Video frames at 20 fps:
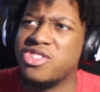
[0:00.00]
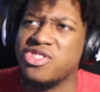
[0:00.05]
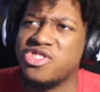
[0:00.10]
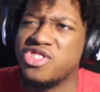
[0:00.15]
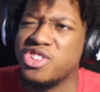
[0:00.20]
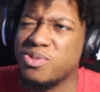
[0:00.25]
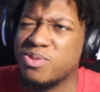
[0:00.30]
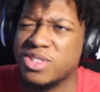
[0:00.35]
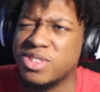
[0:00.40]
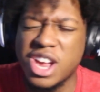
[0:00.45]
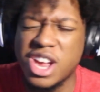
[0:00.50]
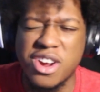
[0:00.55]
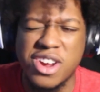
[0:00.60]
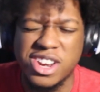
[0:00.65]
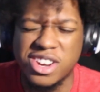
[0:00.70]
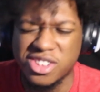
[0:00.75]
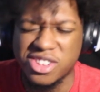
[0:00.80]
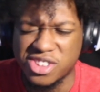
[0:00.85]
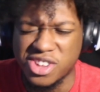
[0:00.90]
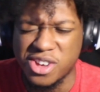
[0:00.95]
She was there
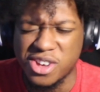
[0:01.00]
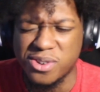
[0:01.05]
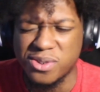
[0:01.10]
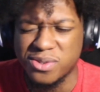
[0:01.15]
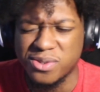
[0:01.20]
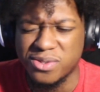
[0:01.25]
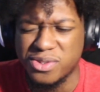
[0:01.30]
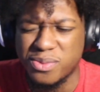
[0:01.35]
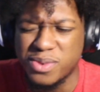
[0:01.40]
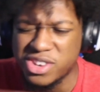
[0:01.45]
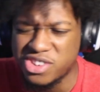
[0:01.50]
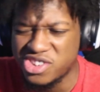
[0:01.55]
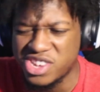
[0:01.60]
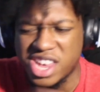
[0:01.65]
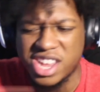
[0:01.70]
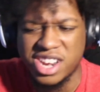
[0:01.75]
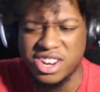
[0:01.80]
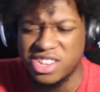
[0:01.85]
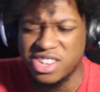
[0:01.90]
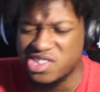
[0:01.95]
in the song. So where's
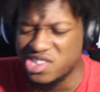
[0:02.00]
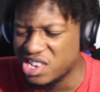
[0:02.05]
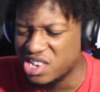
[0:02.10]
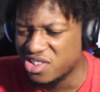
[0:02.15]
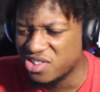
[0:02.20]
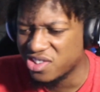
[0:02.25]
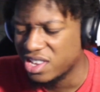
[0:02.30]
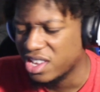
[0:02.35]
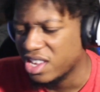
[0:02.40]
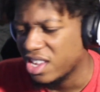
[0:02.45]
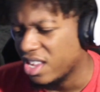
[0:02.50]
she at in this season?